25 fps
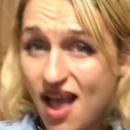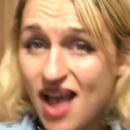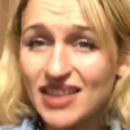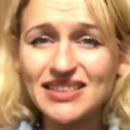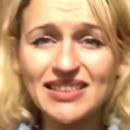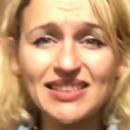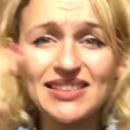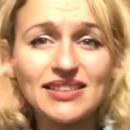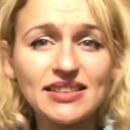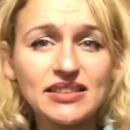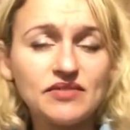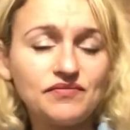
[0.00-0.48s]

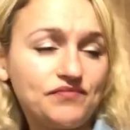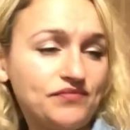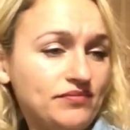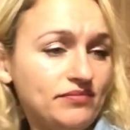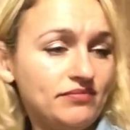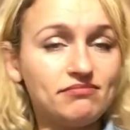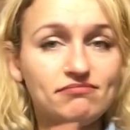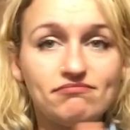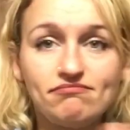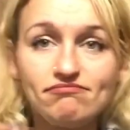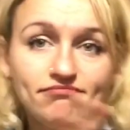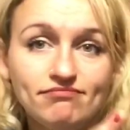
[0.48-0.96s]
and see
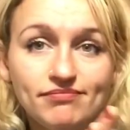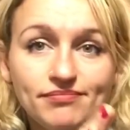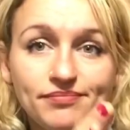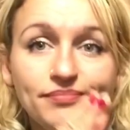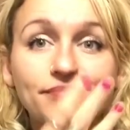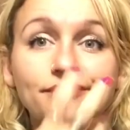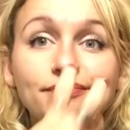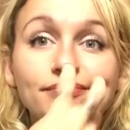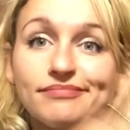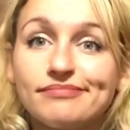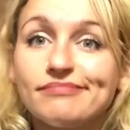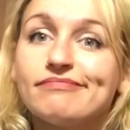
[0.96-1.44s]
if I can
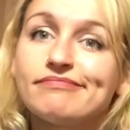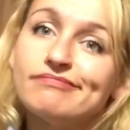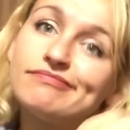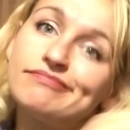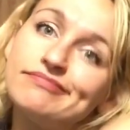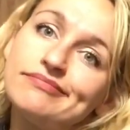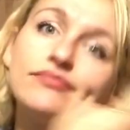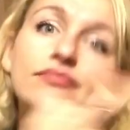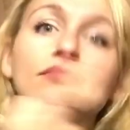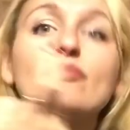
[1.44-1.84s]
indeed